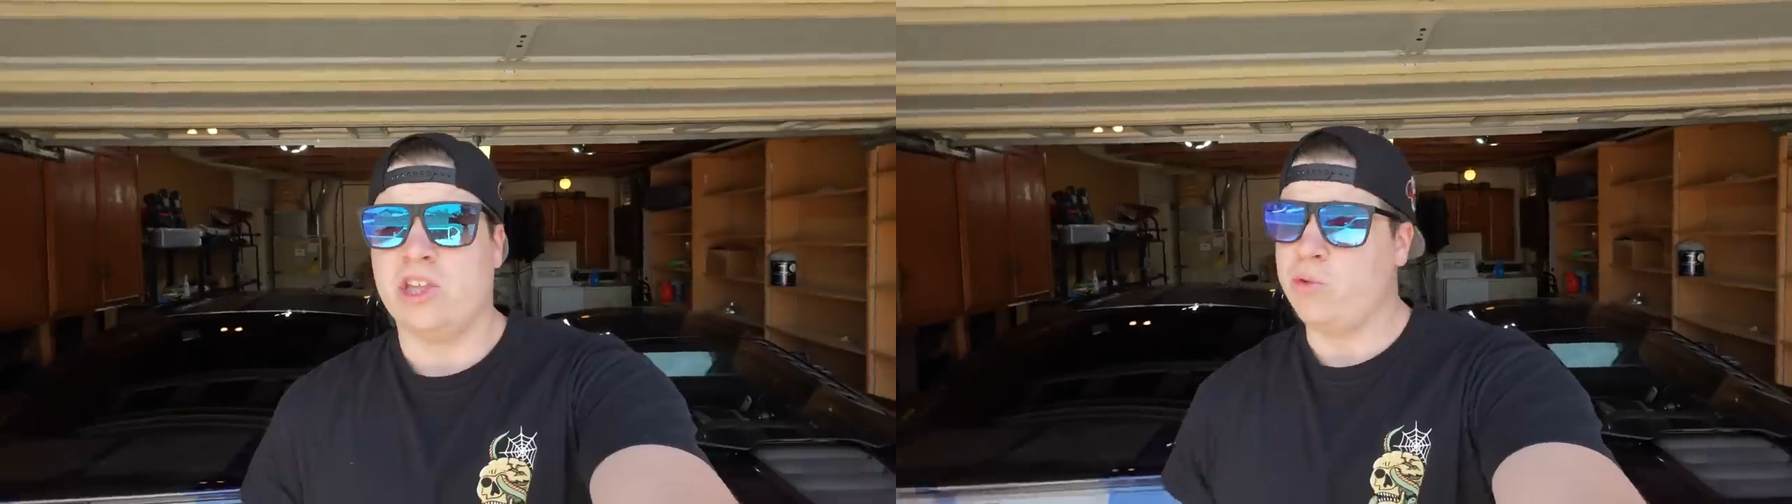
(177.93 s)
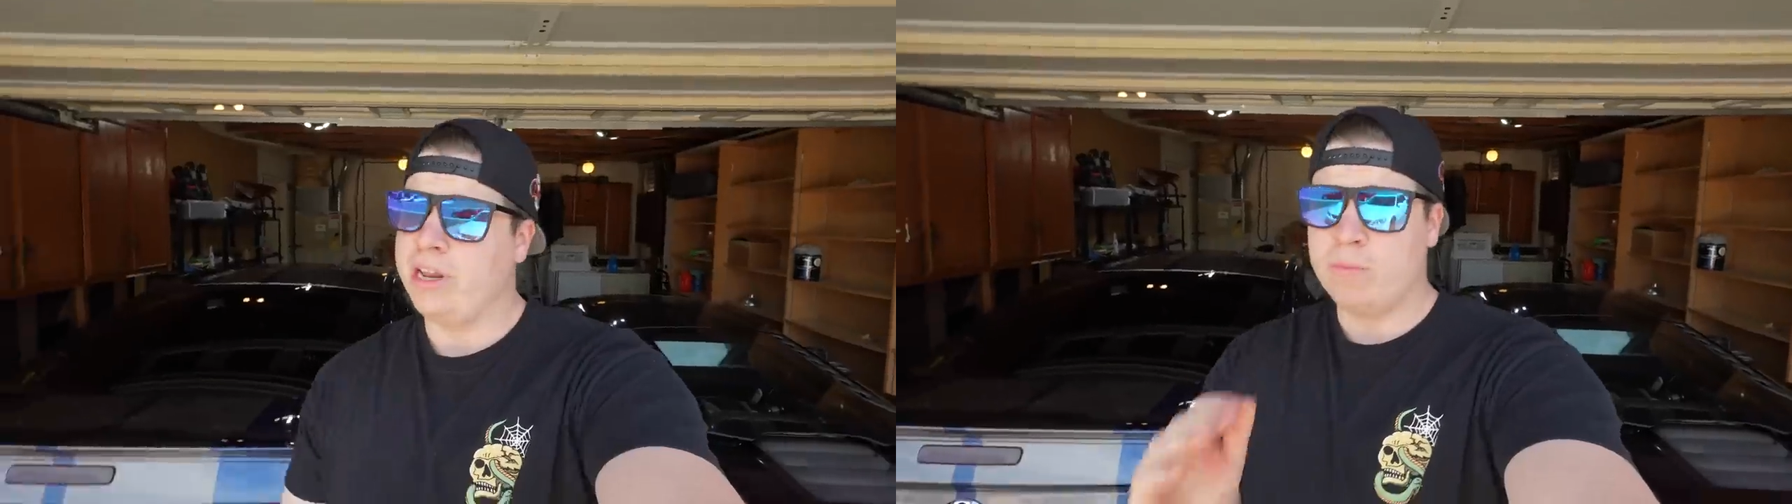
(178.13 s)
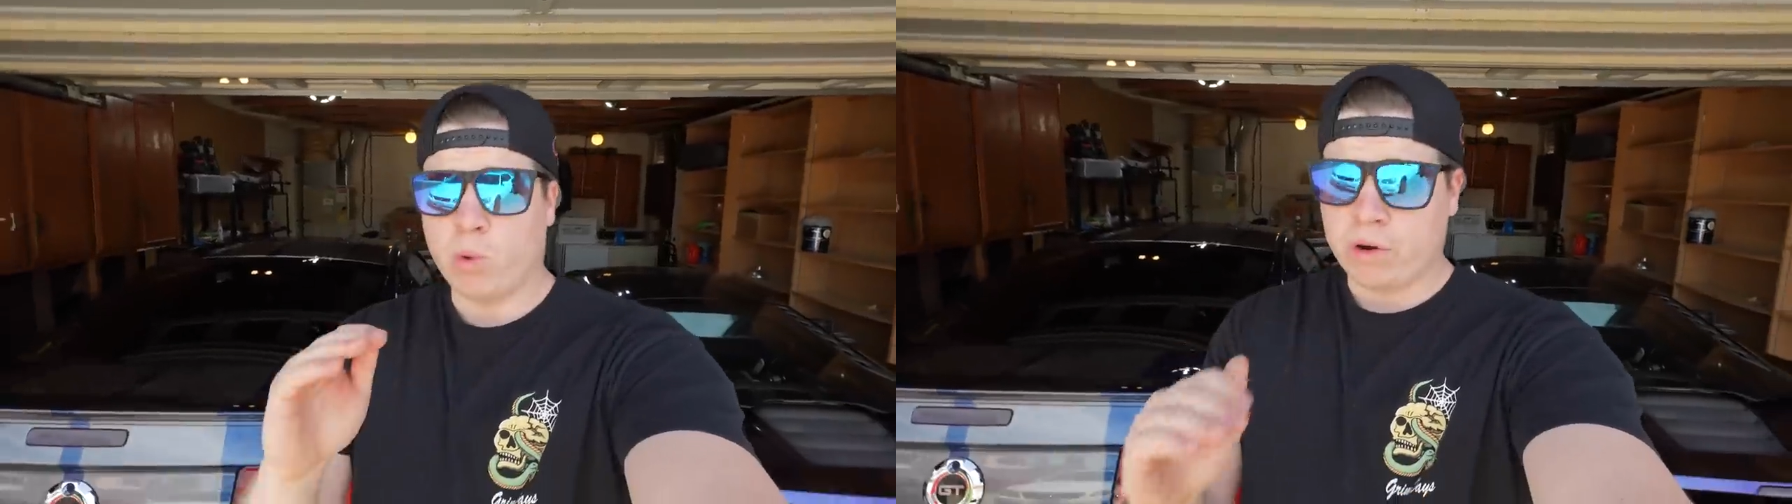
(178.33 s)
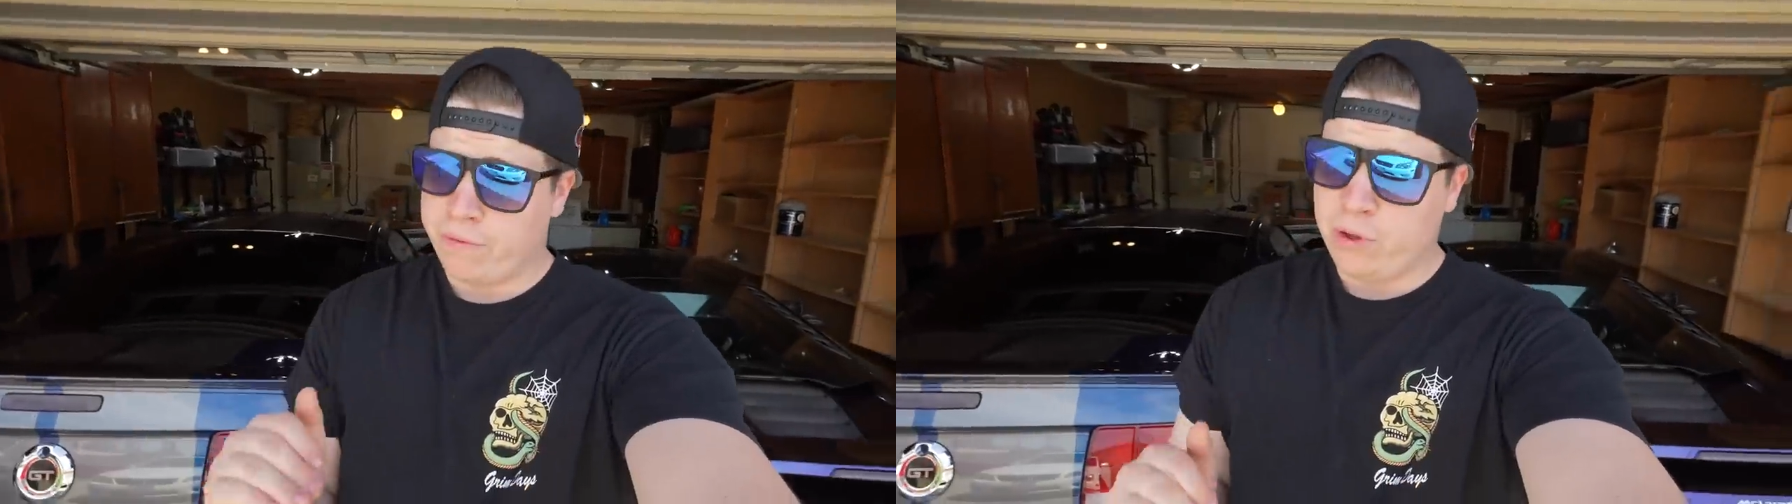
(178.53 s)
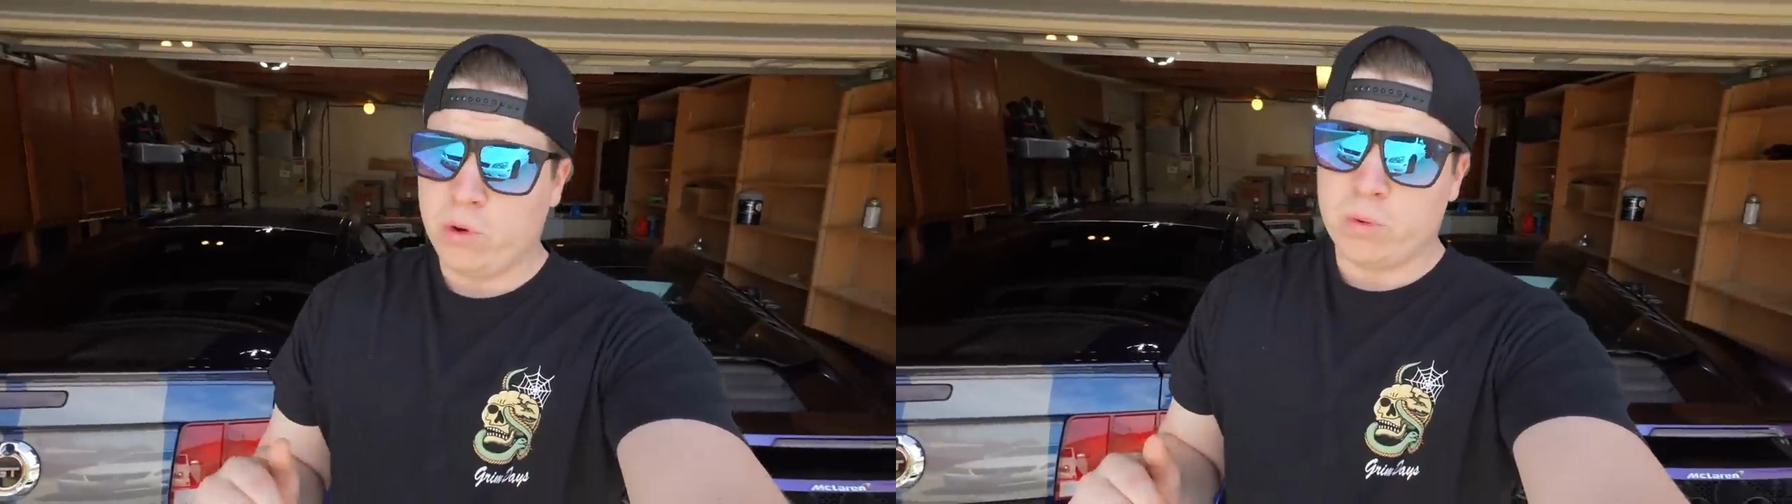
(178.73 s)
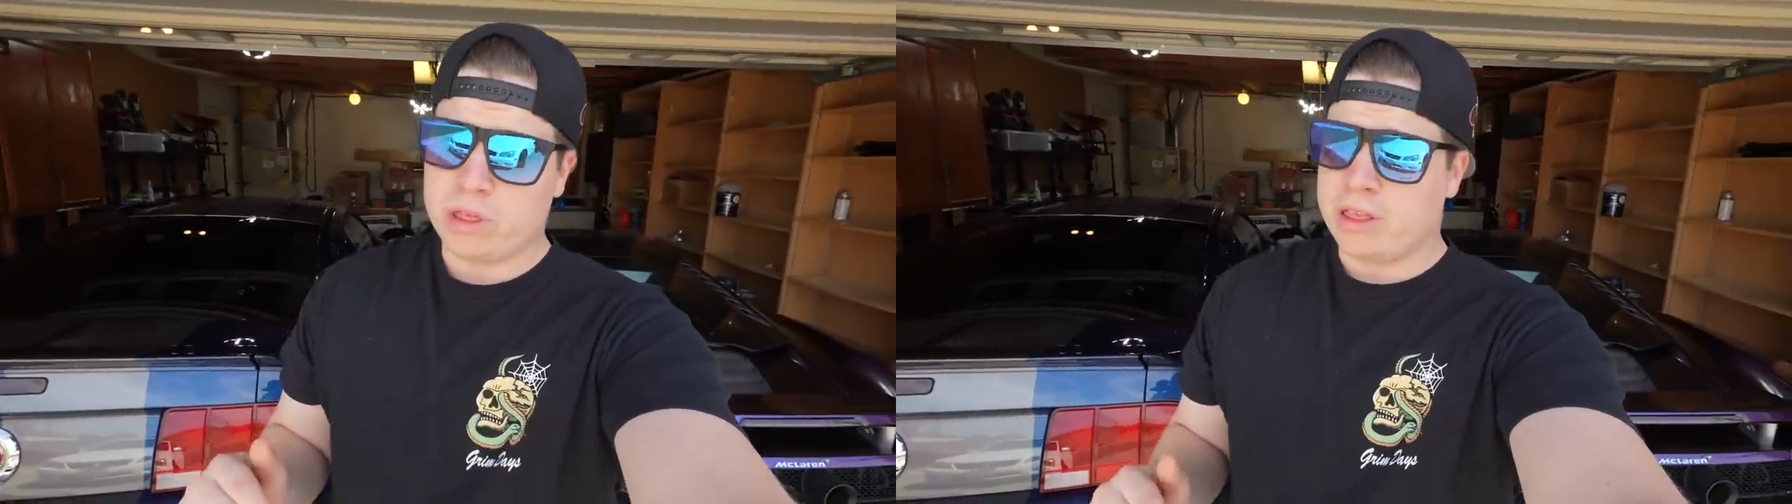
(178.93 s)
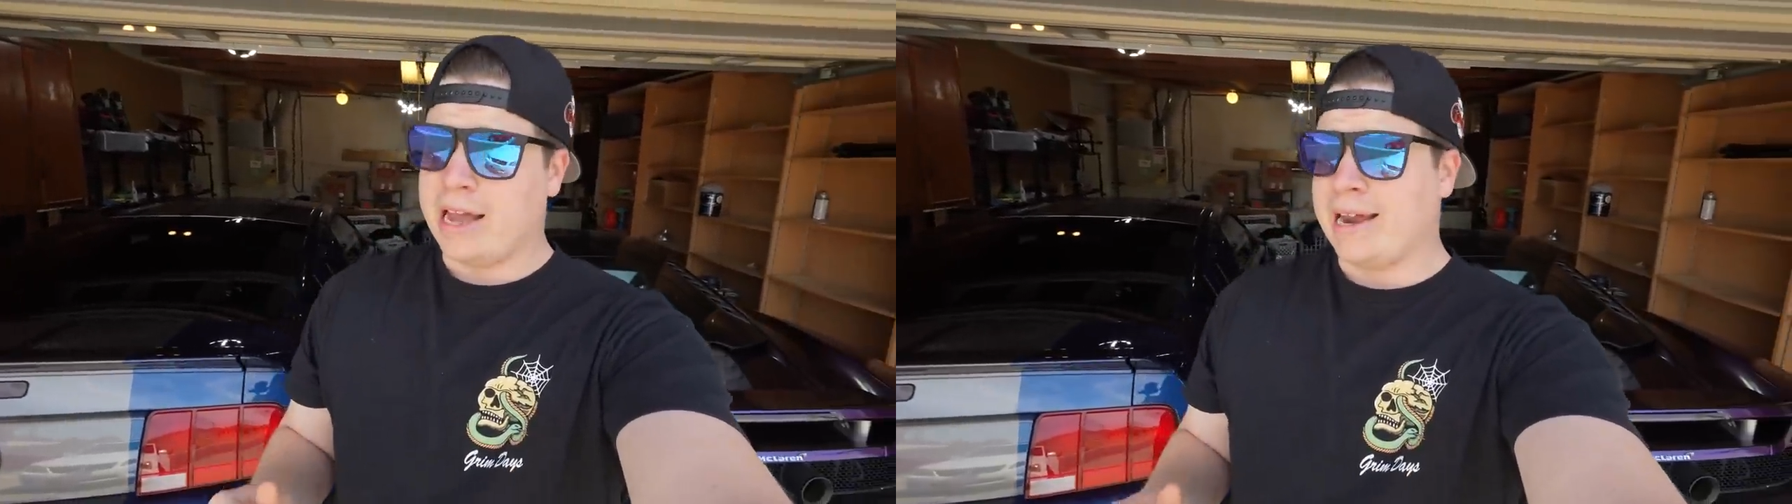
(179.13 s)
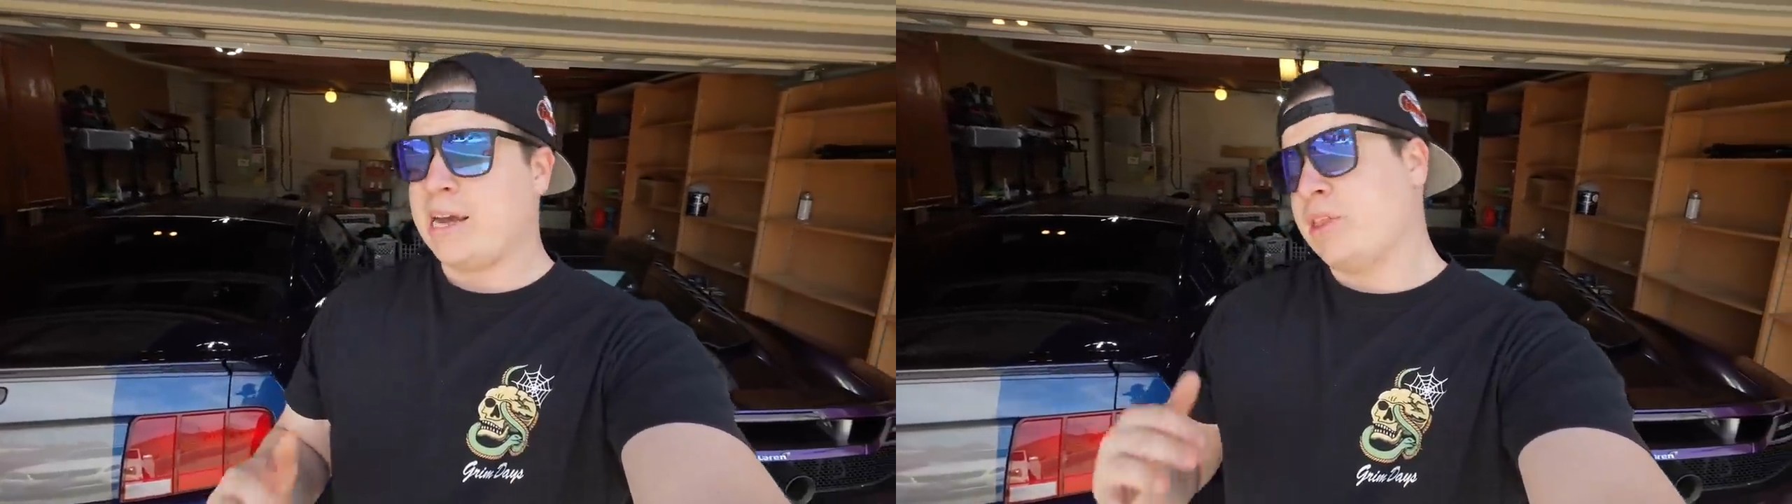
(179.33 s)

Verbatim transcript: You need more fuel with that.